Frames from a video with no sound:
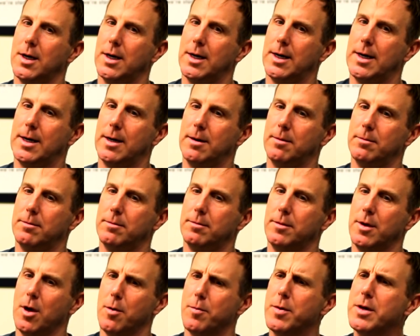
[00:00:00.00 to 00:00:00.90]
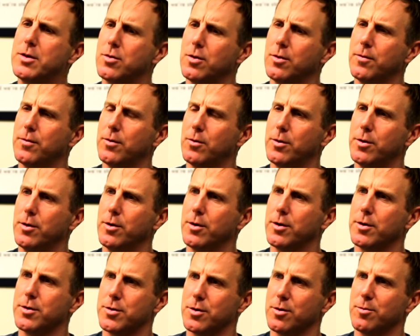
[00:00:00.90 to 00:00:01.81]
um, you'll be truthful with your
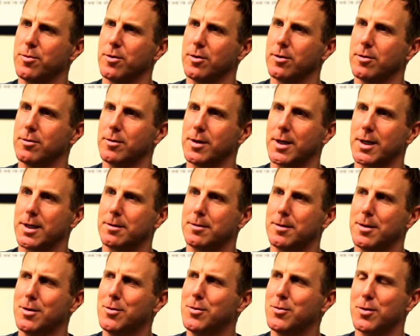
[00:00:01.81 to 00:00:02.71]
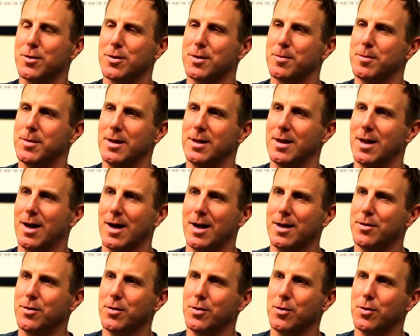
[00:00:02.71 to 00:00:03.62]
consumer. Like no one wants to be
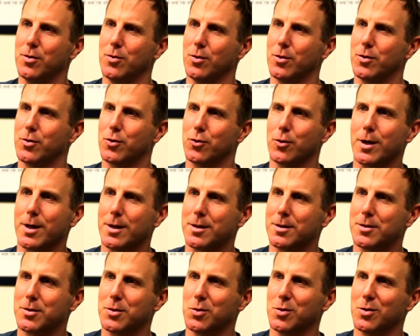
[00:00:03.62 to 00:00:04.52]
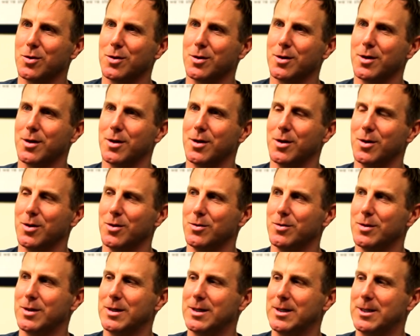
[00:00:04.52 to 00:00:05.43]
lied to or tricked or you
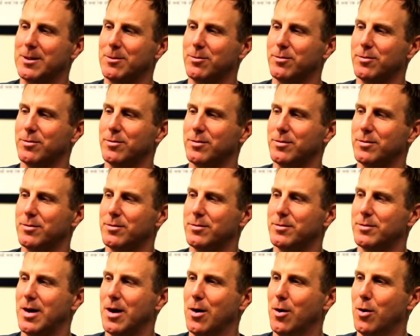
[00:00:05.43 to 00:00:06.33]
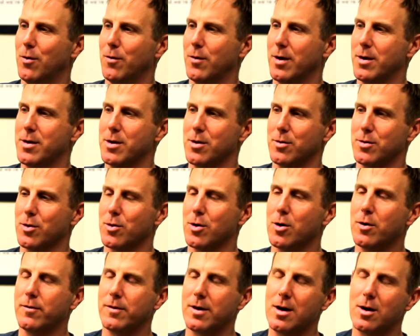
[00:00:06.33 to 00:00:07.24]
know um, over you know don't
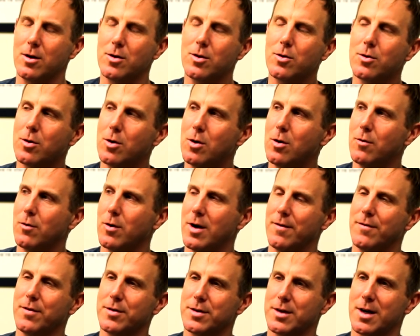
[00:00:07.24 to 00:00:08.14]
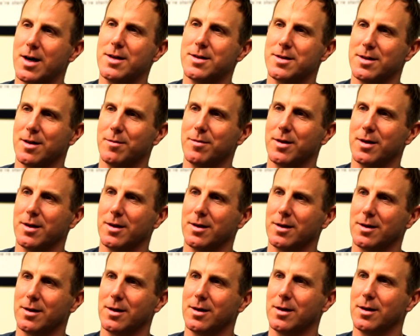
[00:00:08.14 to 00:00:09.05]
over don't overemphasize
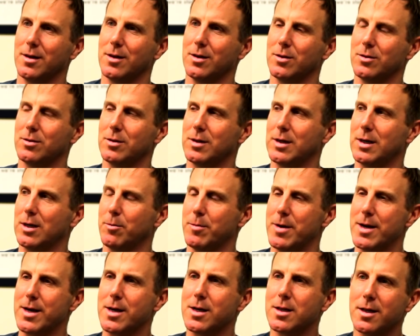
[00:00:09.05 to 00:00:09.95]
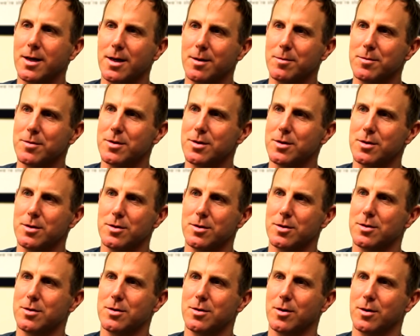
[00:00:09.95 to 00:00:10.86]
something you know or make claims that
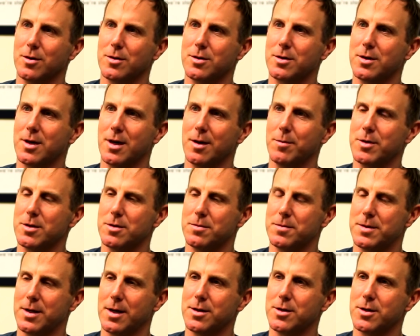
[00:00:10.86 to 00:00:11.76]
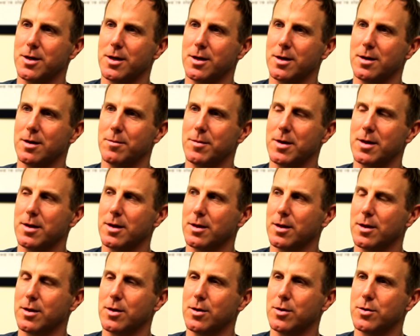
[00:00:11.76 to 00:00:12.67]
just aren't can't be substantiated. I mean I think
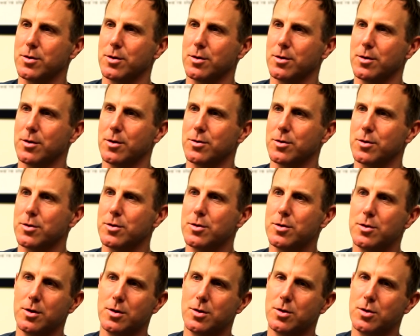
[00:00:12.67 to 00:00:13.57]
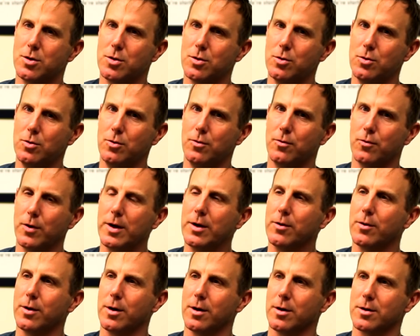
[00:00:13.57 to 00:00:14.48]
that those are those are it's too
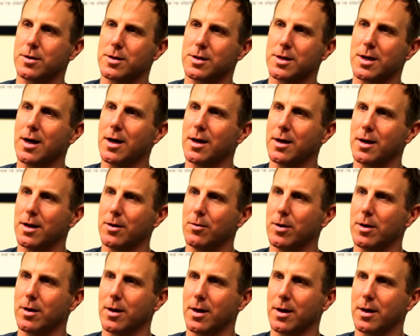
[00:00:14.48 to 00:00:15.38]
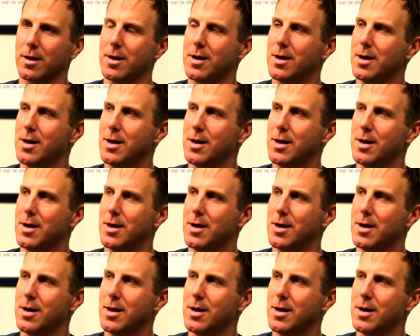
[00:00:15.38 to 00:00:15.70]
frequent in our society where like